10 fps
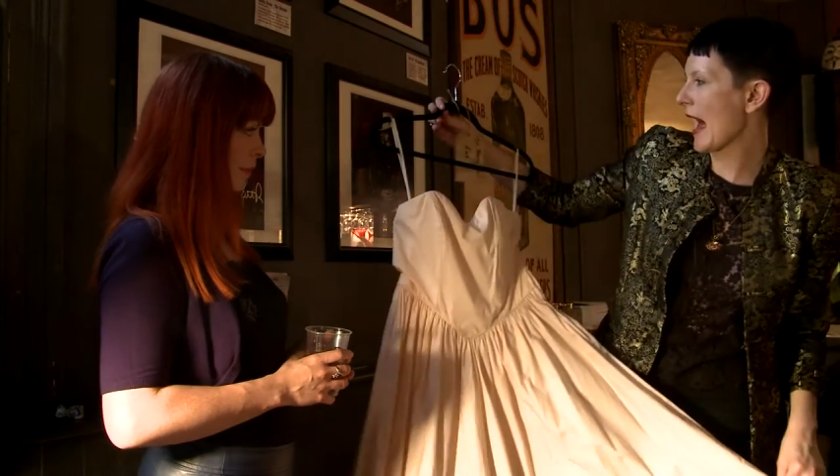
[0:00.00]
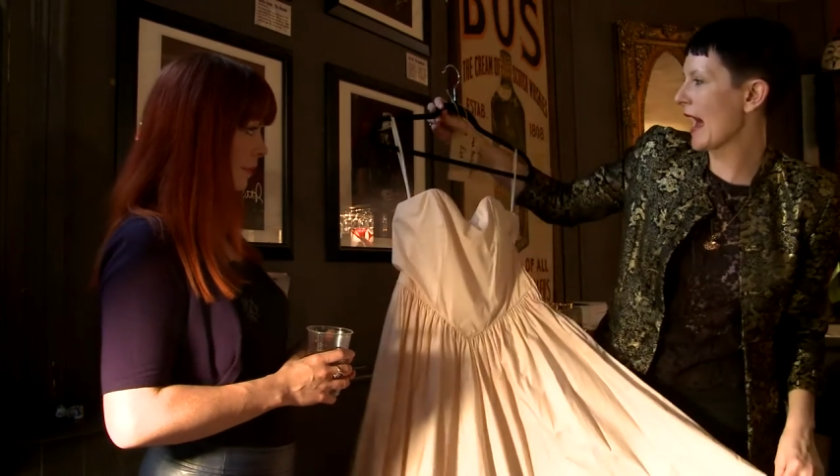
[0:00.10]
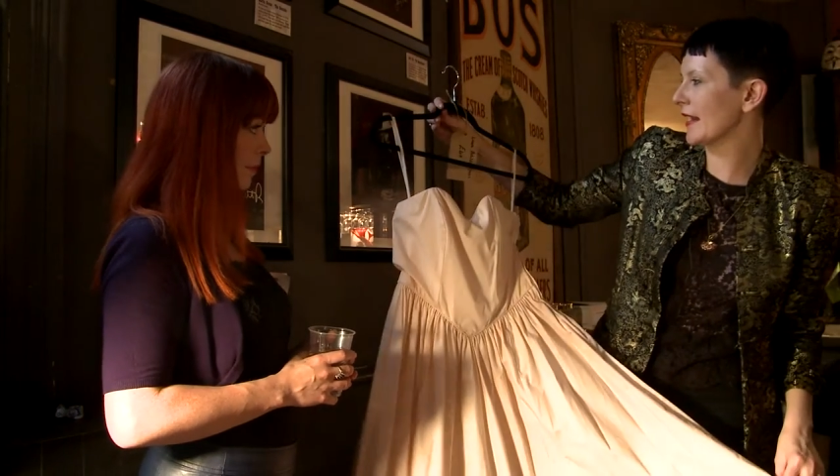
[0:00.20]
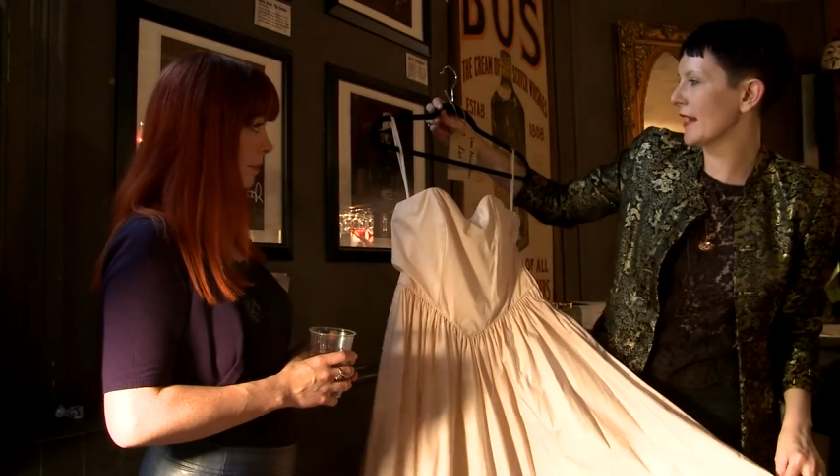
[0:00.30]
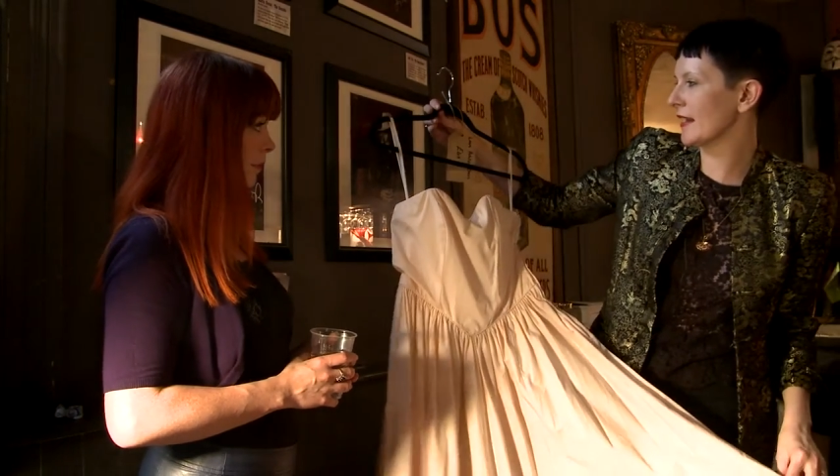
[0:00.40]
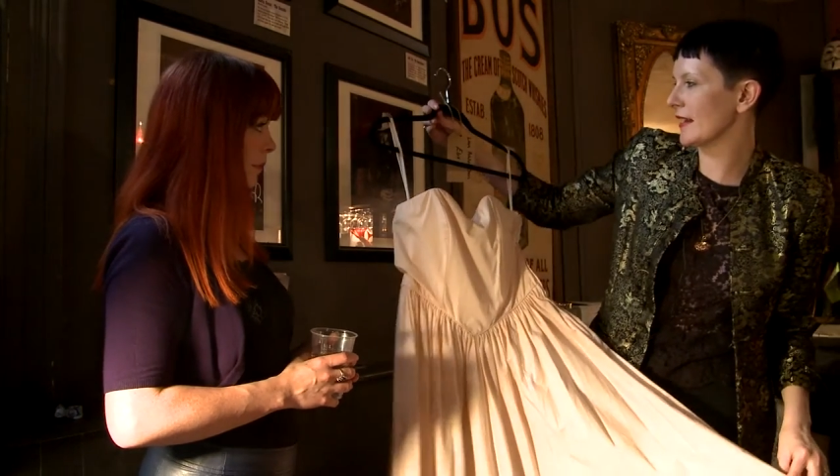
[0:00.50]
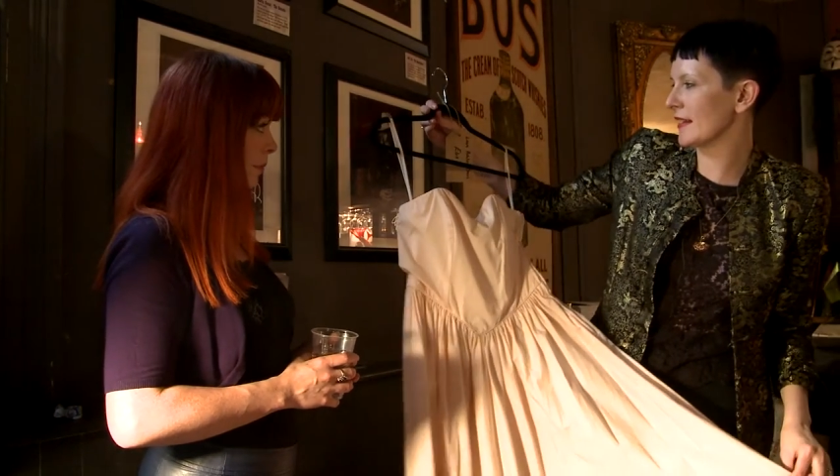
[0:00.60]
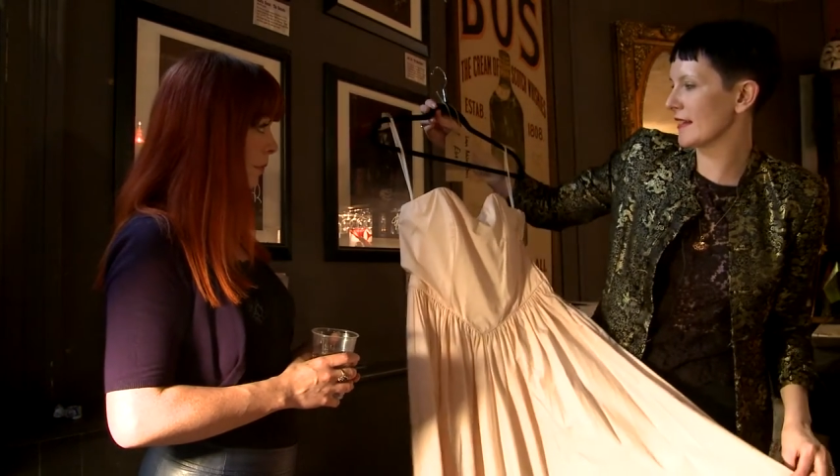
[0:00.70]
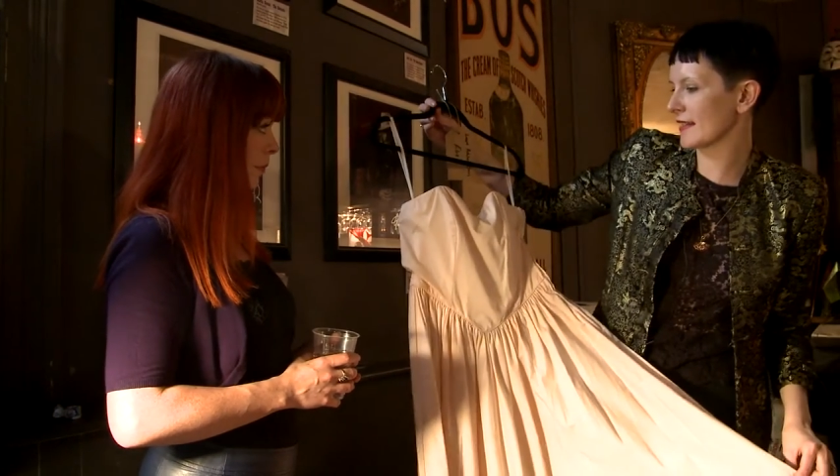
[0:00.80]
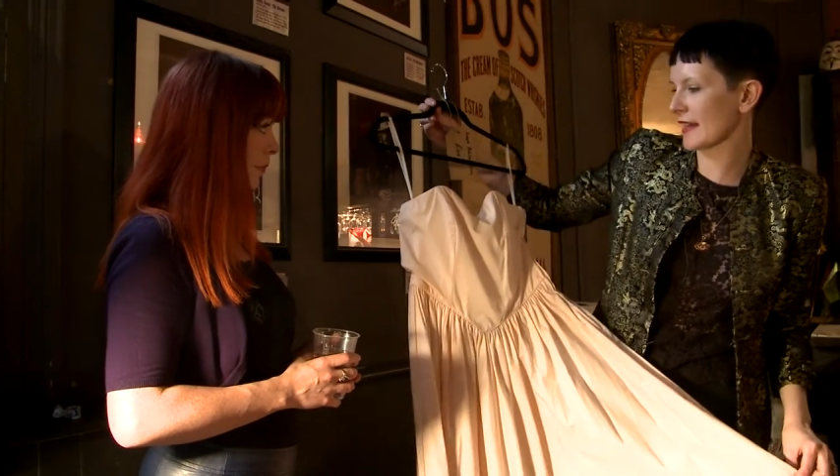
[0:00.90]
And it
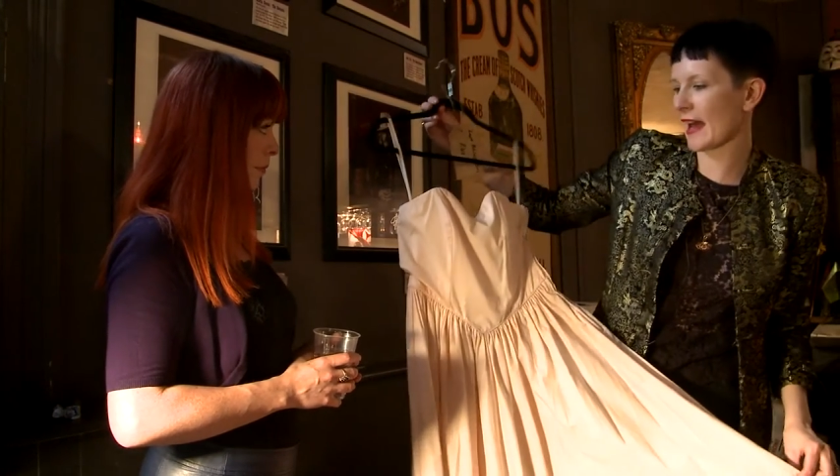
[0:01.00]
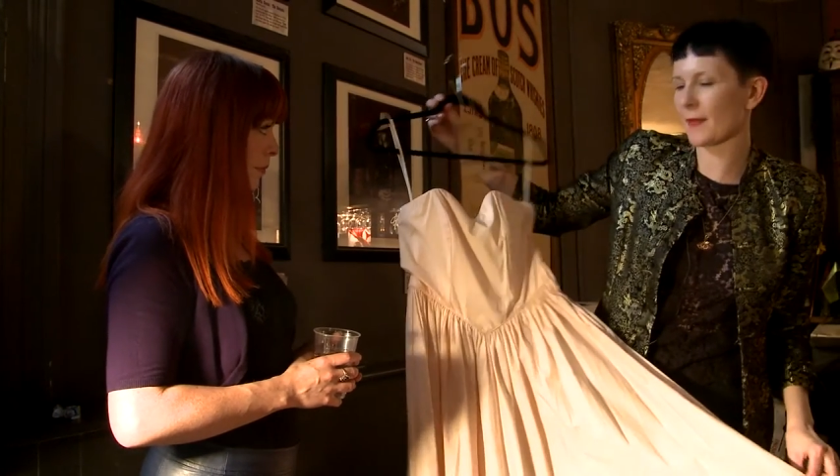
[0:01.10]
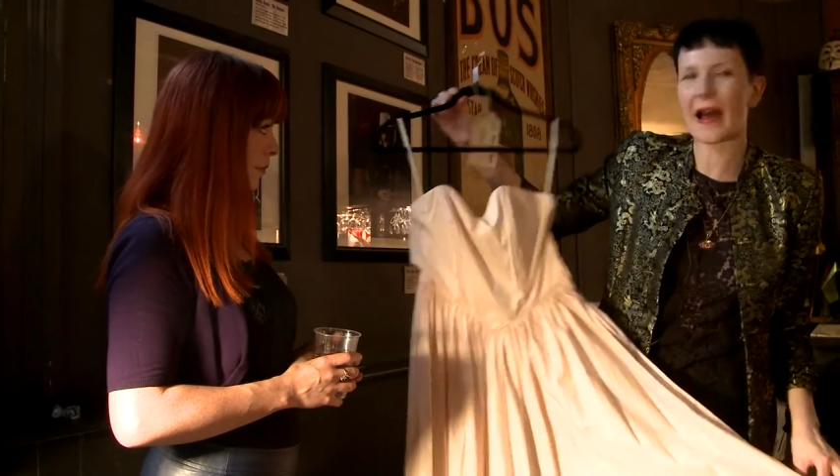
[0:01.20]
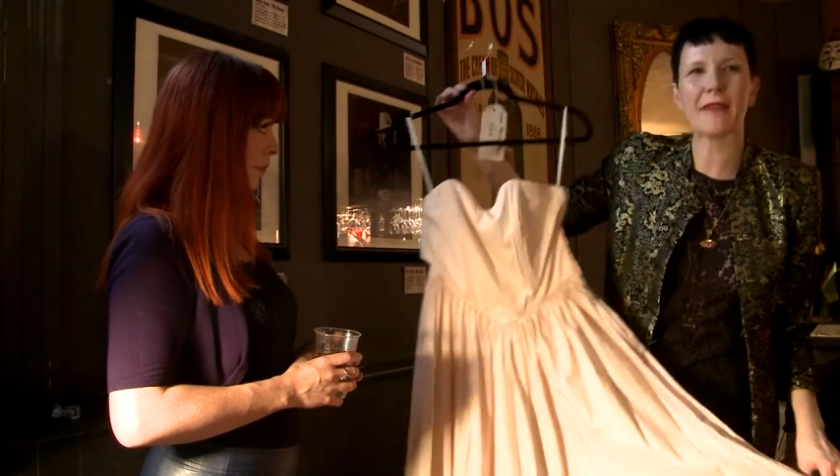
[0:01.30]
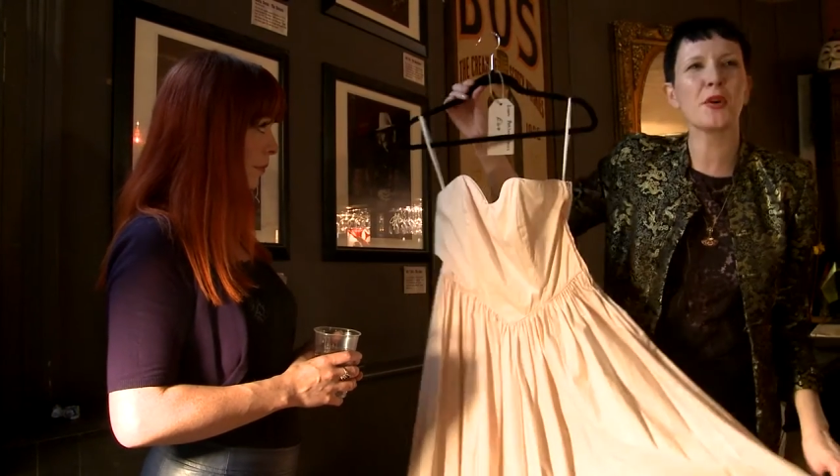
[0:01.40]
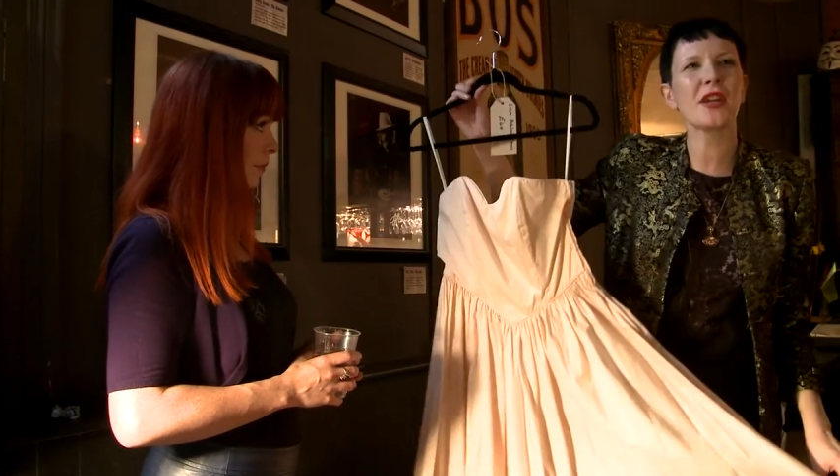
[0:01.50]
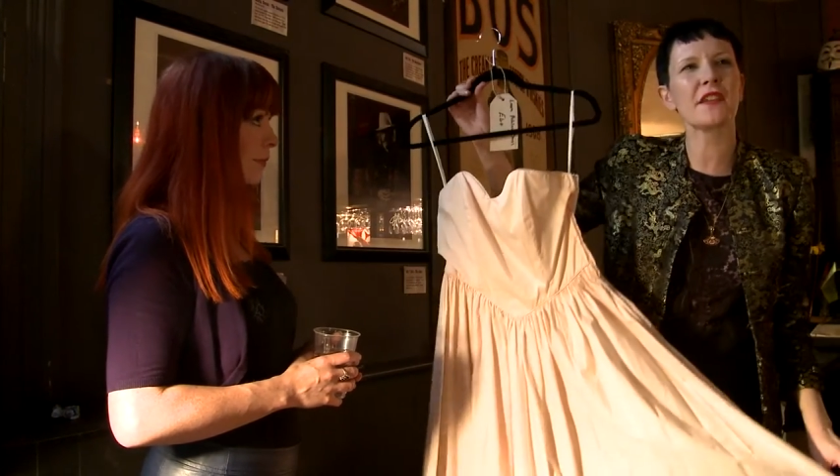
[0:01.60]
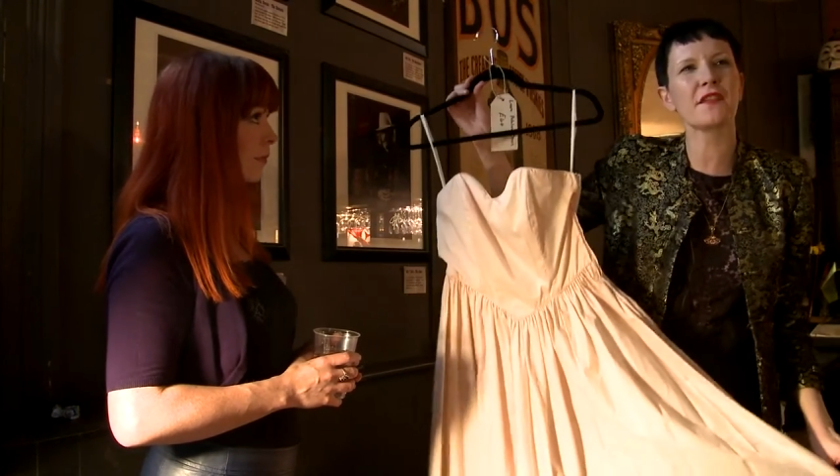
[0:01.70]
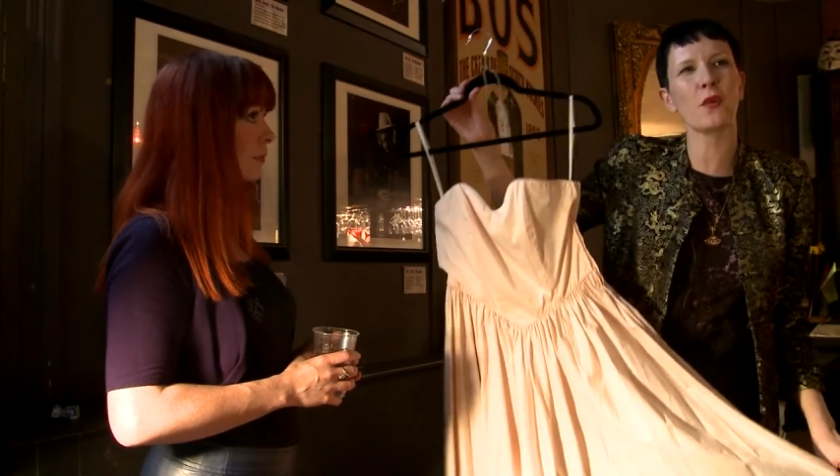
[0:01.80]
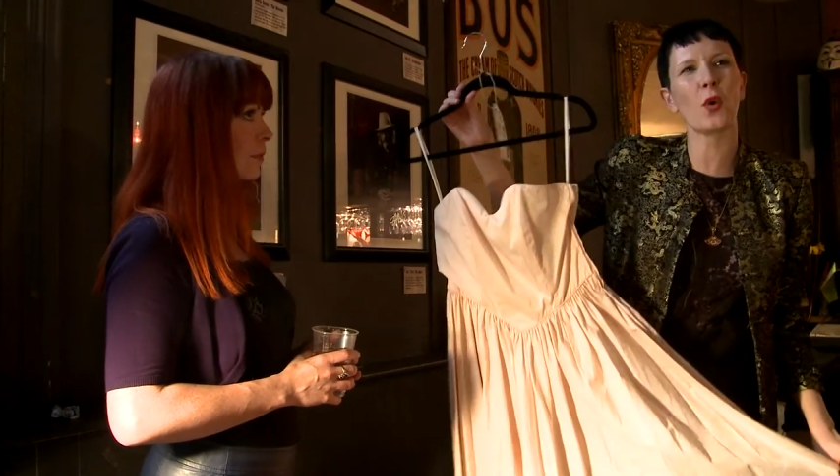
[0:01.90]
is, um, I put it
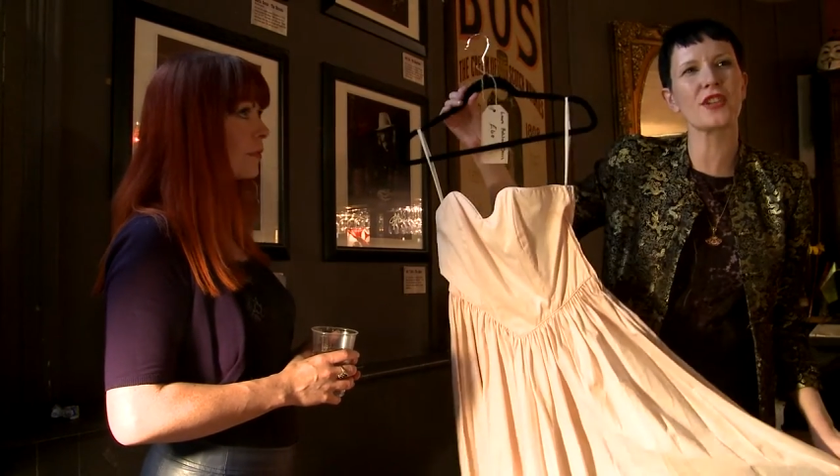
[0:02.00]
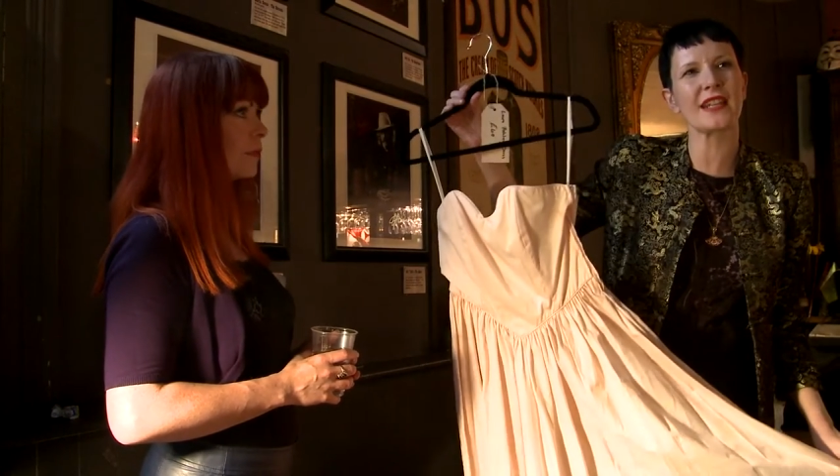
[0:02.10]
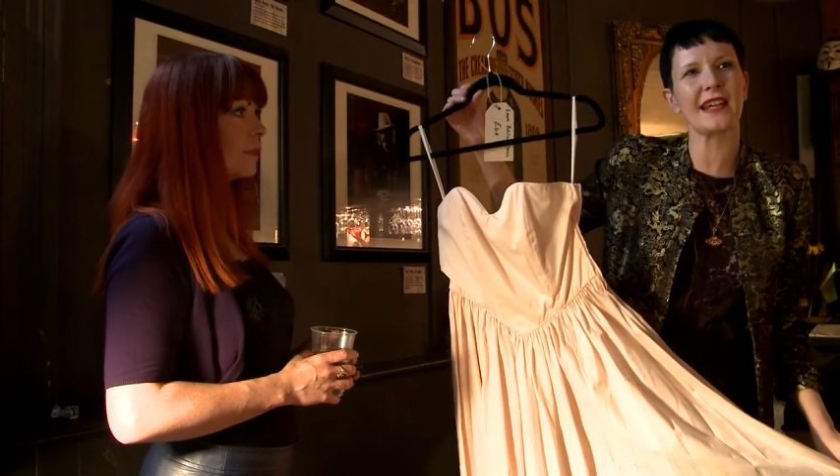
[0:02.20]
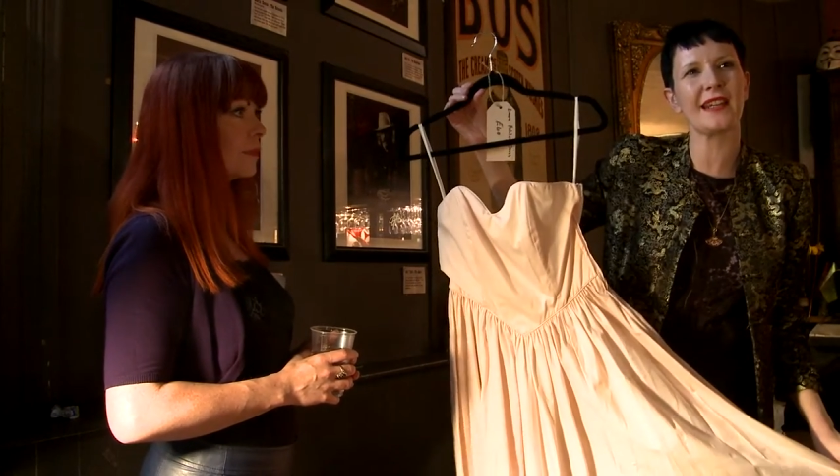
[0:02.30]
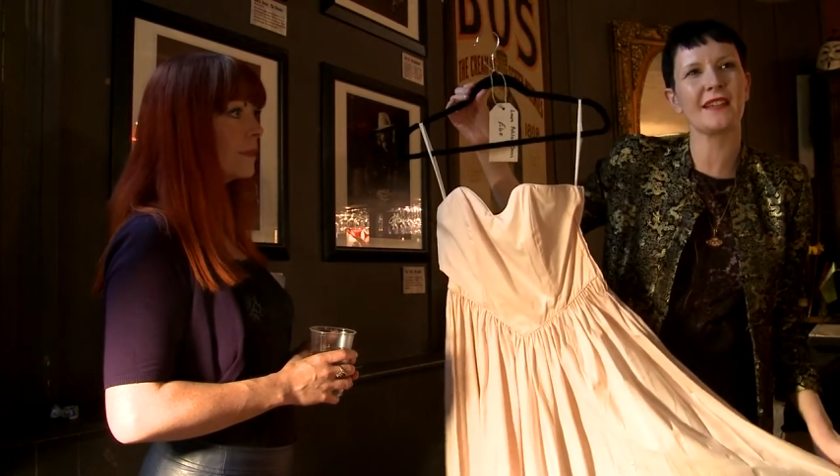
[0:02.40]
at 40